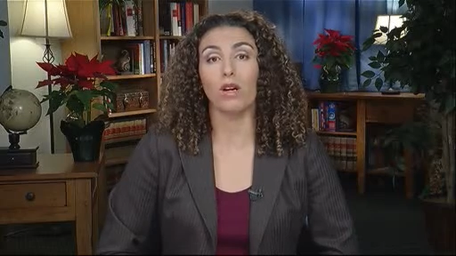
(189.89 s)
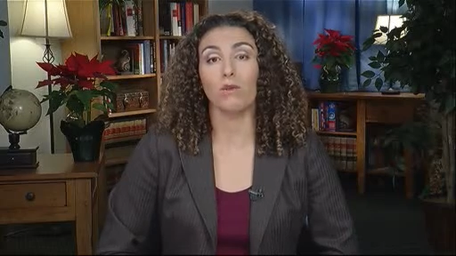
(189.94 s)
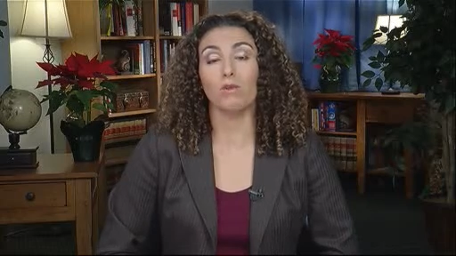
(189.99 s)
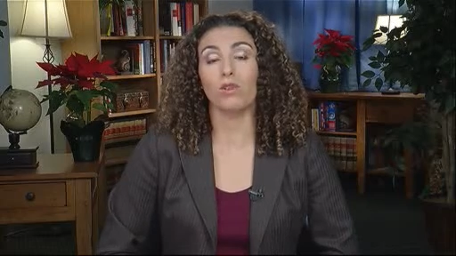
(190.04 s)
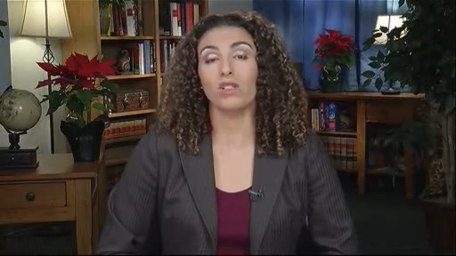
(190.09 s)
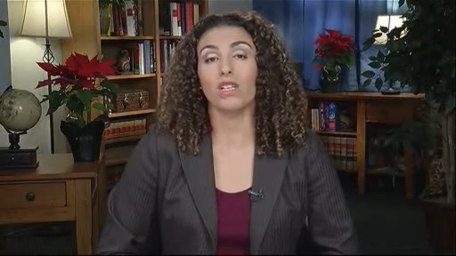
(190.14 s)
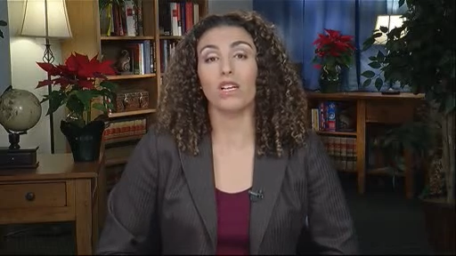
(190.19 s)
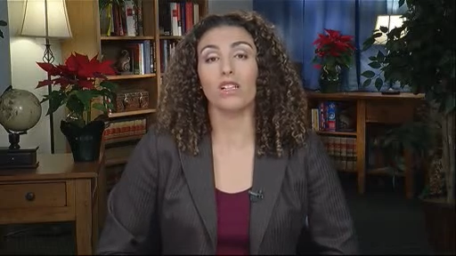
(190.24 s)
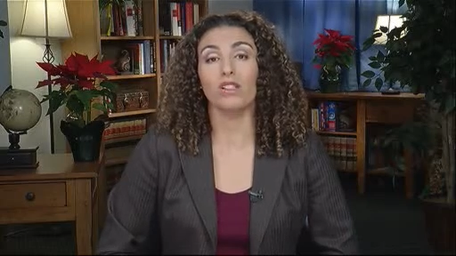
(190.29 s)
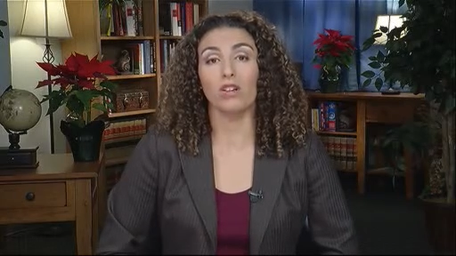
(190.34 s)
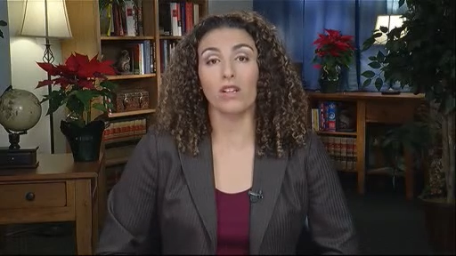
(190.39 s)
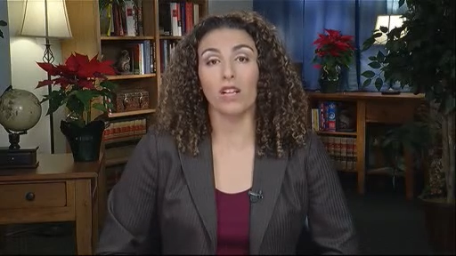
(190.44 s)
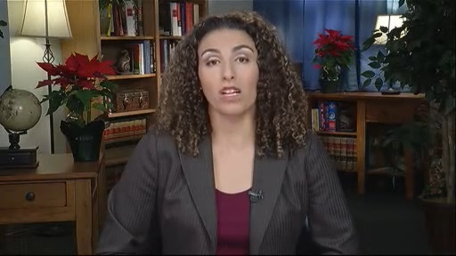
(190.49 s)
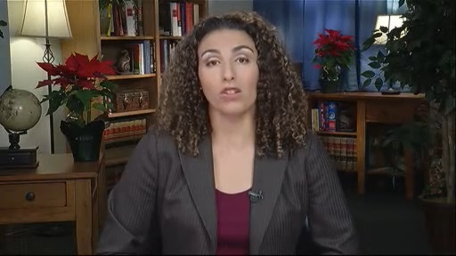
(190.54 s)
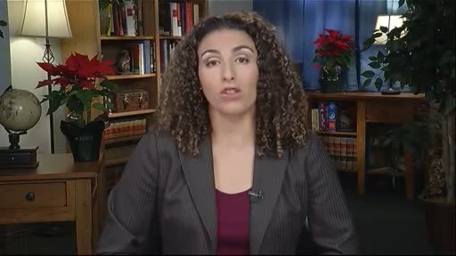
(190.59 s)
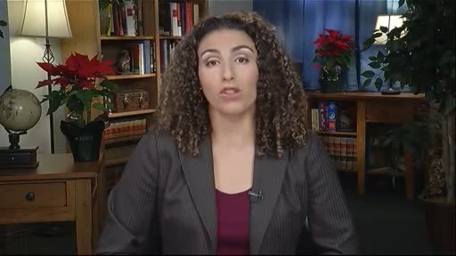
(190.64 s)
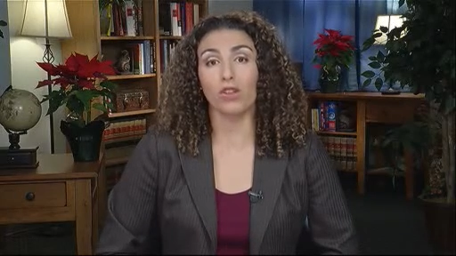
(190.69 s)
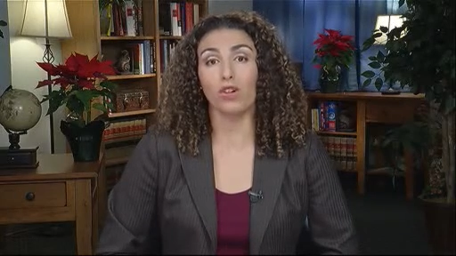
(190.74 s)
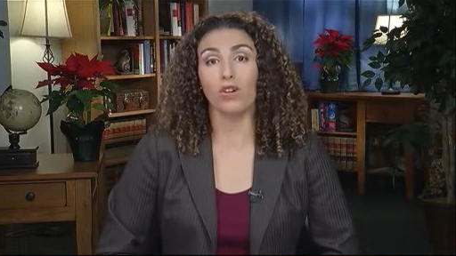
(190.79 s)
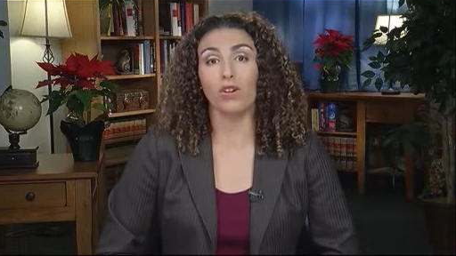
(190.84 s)
protect our
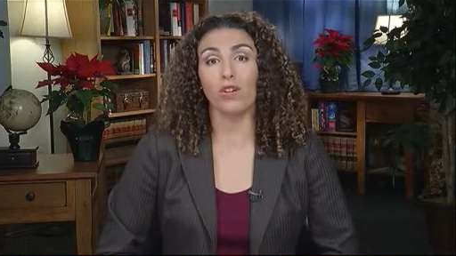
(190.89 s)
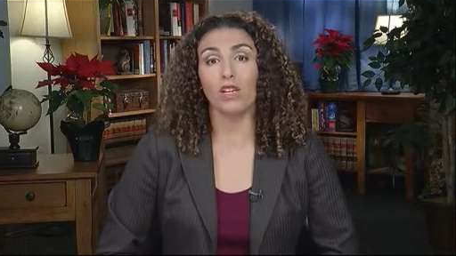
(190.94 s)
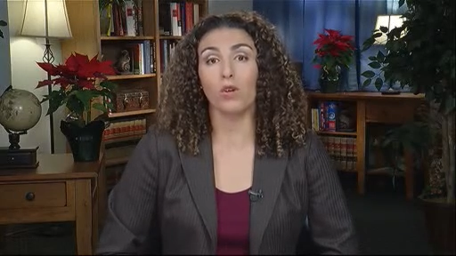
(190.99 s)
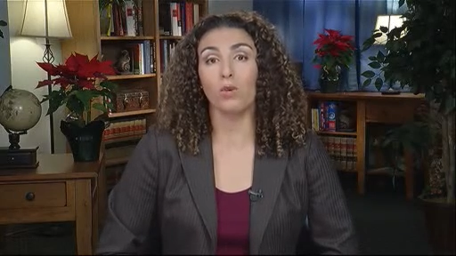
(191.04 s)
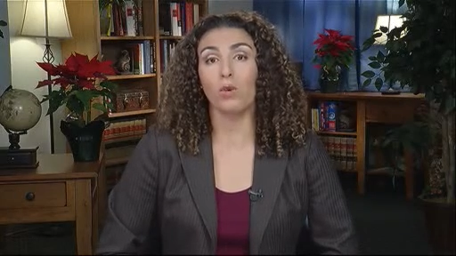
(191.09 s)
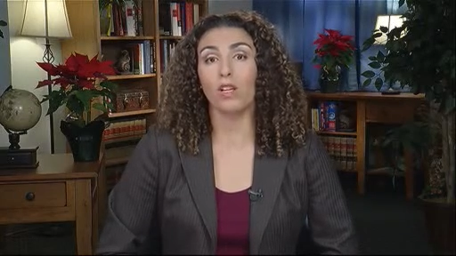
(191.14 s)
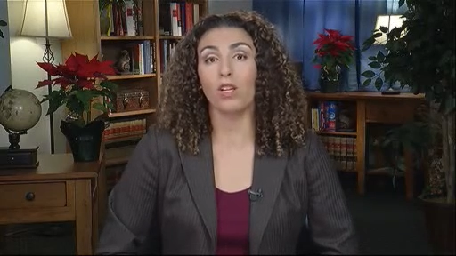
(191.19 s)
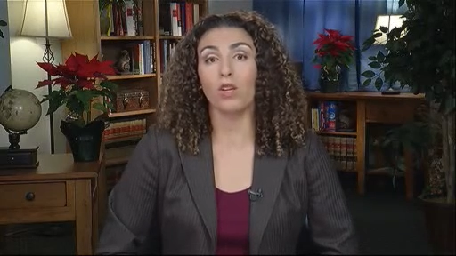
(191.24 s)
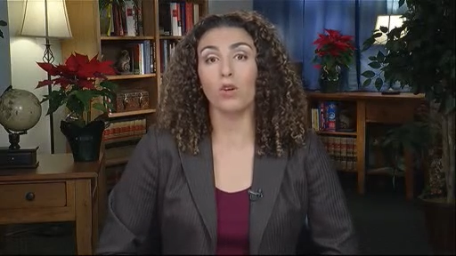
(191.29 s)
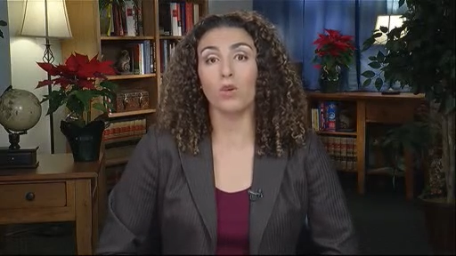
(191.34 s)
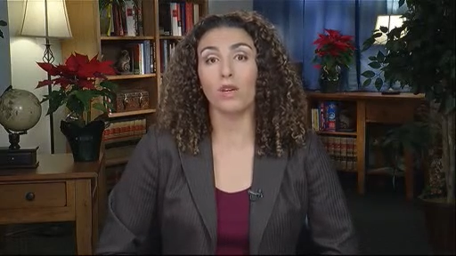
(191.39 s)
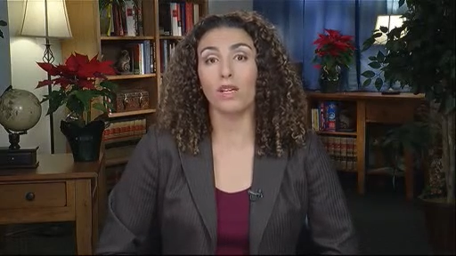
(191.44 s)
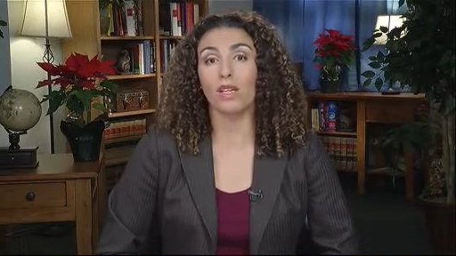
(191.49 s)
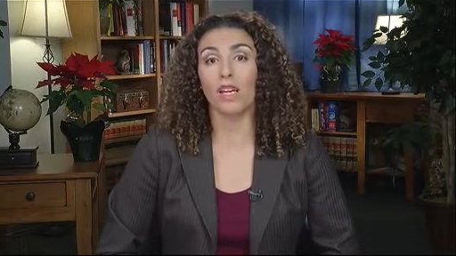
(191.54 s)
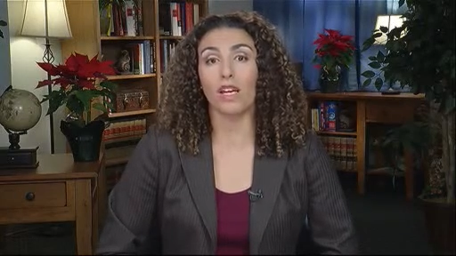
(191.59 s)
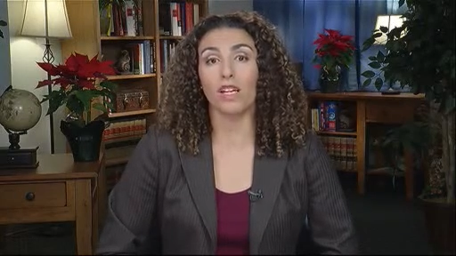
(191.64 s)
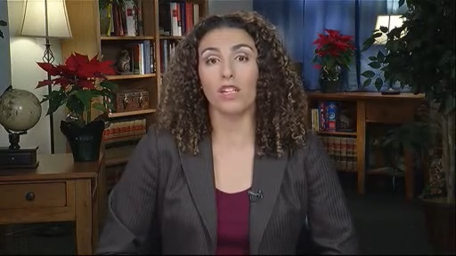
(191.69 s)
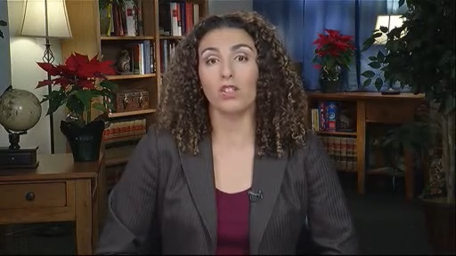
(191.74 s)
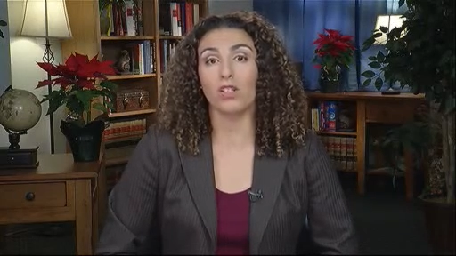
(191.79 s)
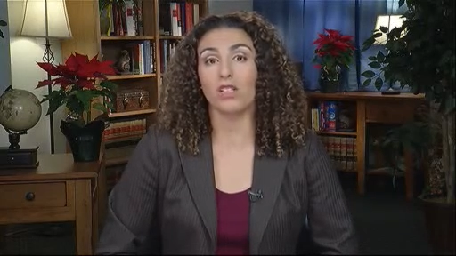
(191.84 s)
national security when you
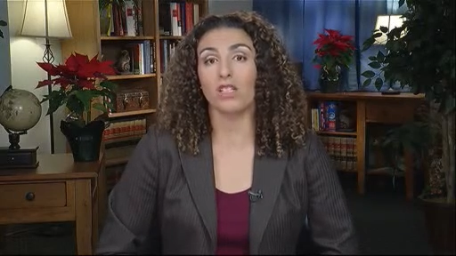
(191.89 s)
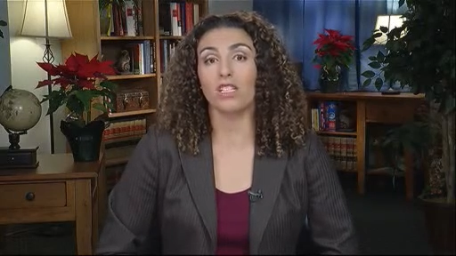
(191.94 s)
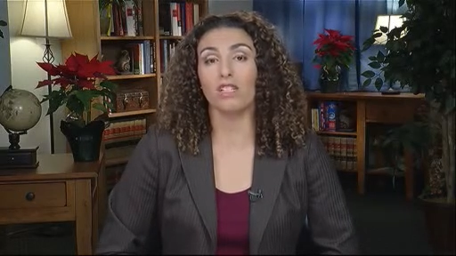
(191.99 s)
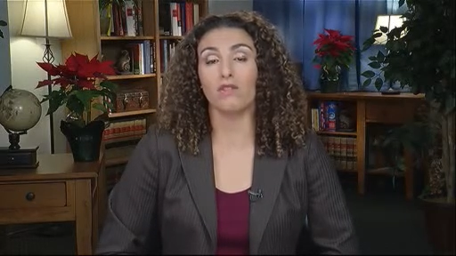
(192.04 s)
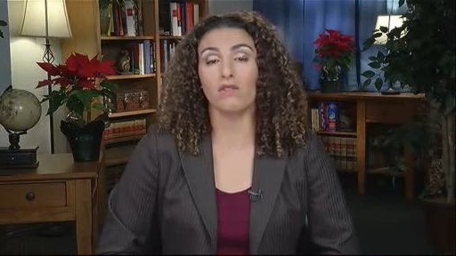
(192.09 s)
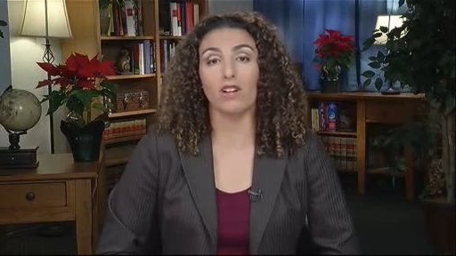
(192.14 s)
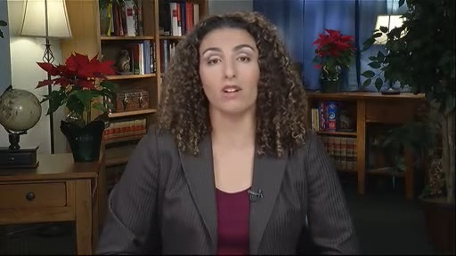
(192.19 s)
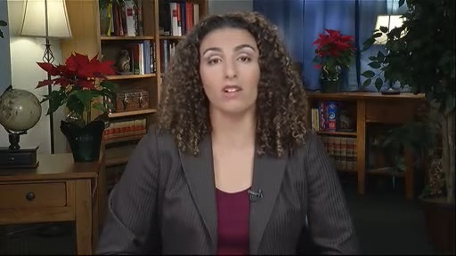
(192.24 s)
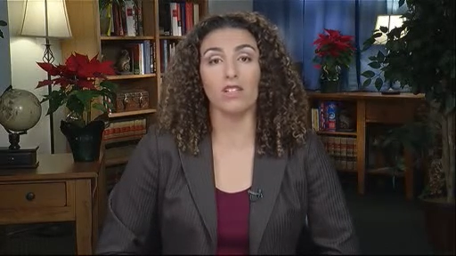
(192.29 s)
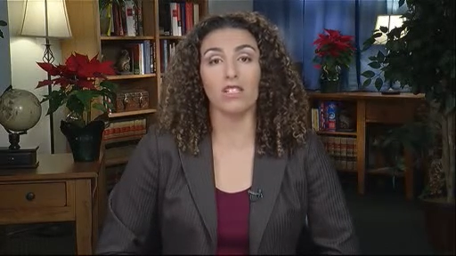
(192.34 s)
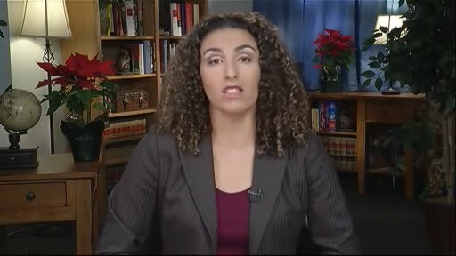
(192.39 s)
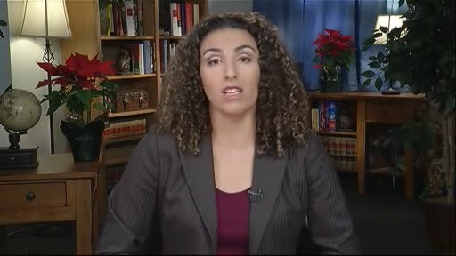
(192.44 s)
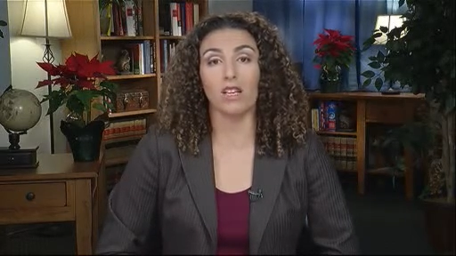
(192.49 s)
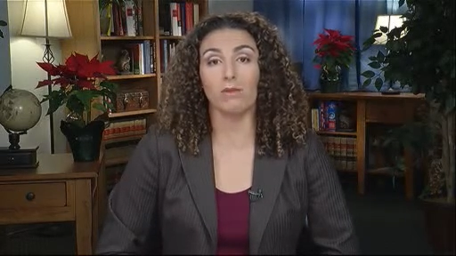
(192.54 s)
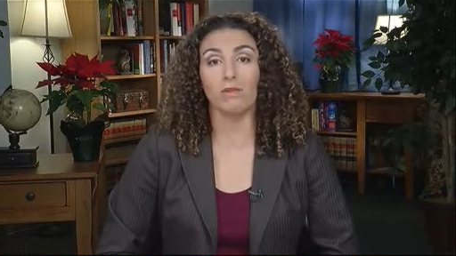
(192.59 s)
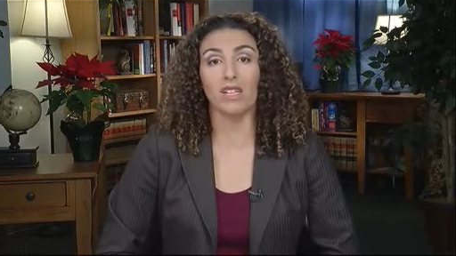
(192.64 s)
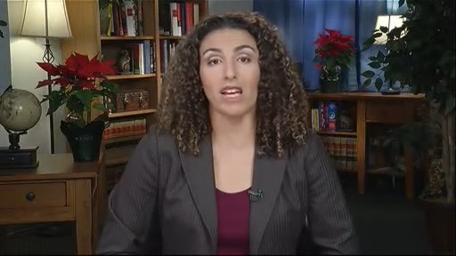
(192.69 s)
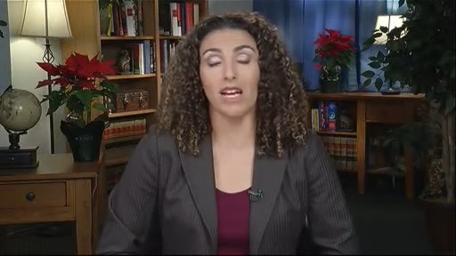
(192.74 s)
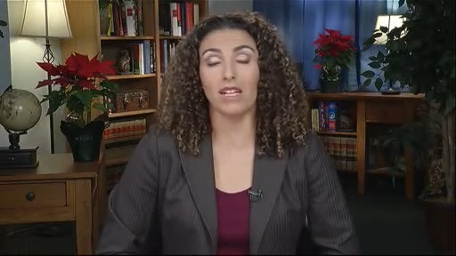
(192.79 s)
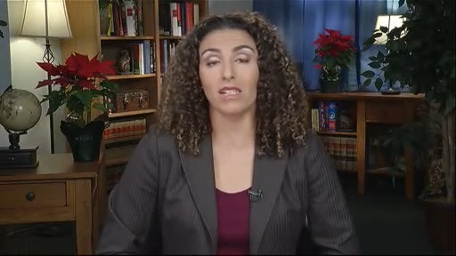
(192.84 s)
engaged in these very
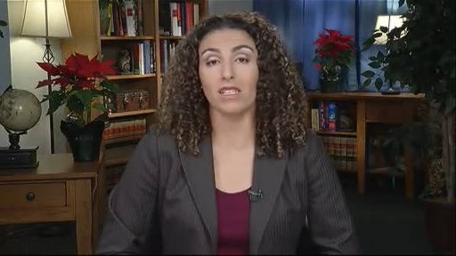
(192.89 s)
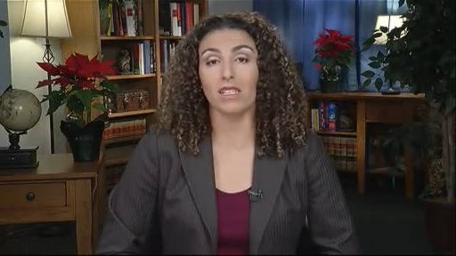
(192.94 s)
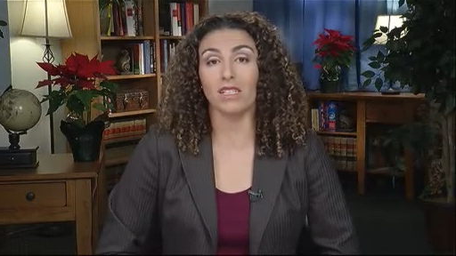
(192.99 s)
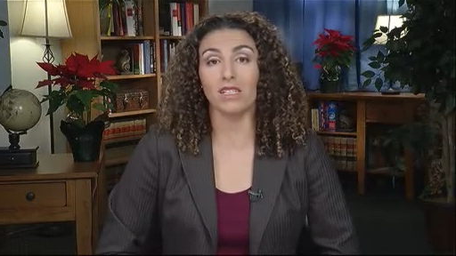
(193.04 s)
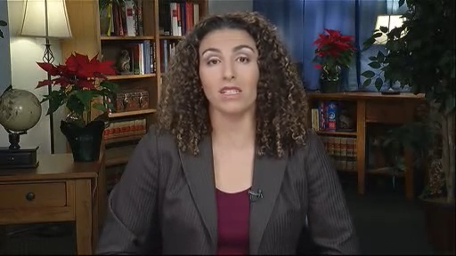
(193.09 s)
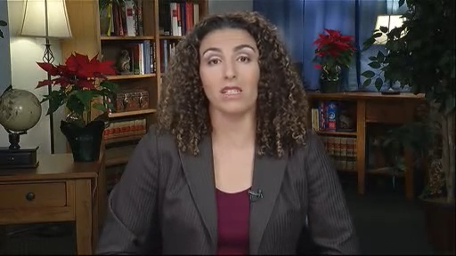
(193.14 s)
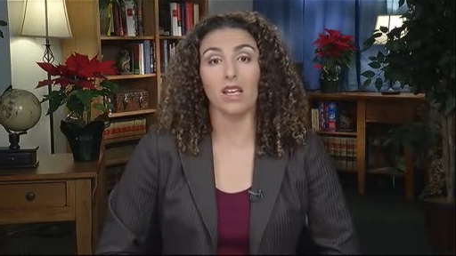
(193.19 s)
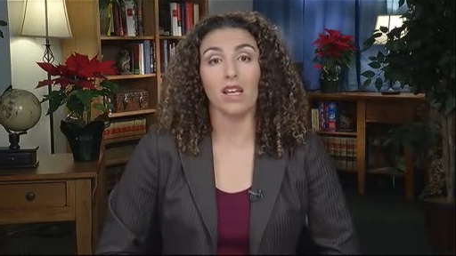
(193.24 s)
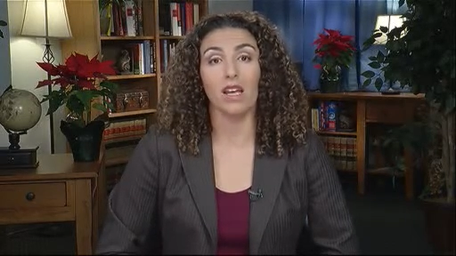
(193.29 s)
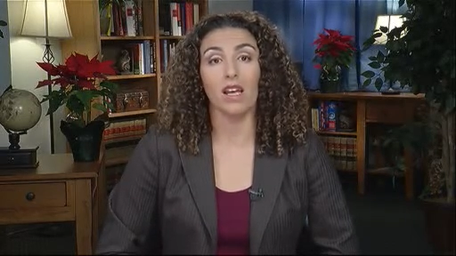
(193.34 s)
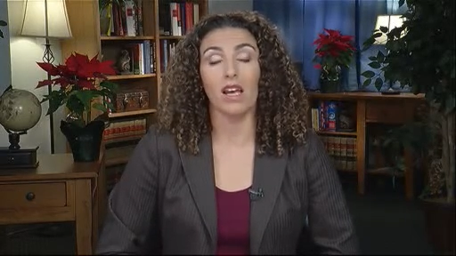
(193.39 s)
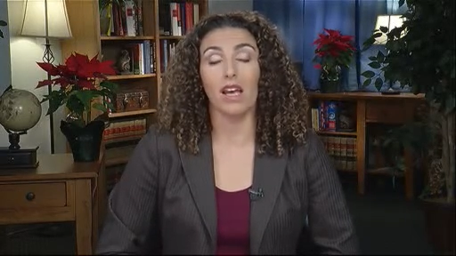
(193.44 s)
same tactics